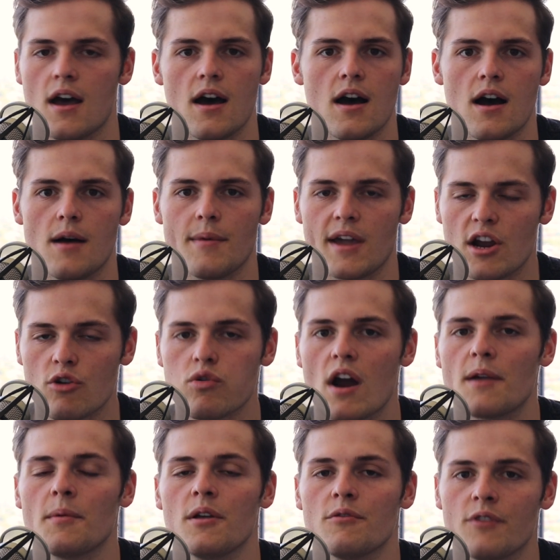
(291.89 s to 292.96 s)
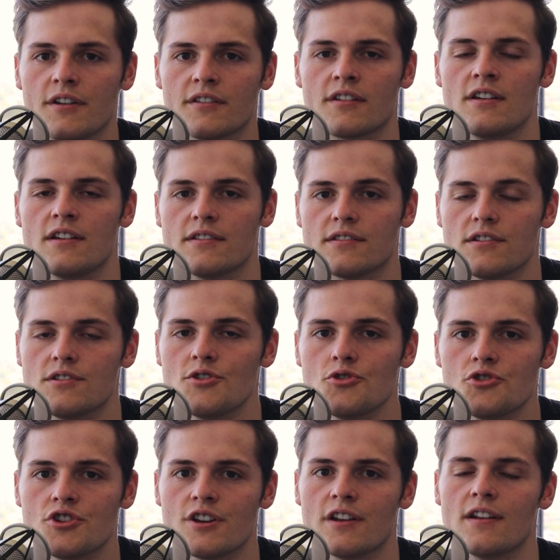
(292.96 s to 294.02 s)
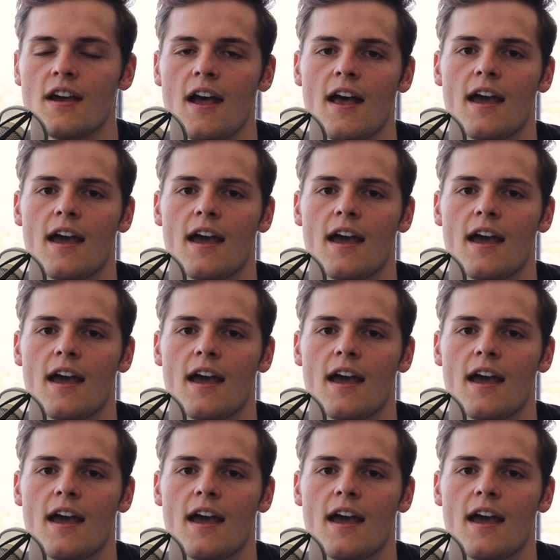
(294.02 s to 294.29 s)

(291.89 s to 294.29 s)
incredibly risky institution.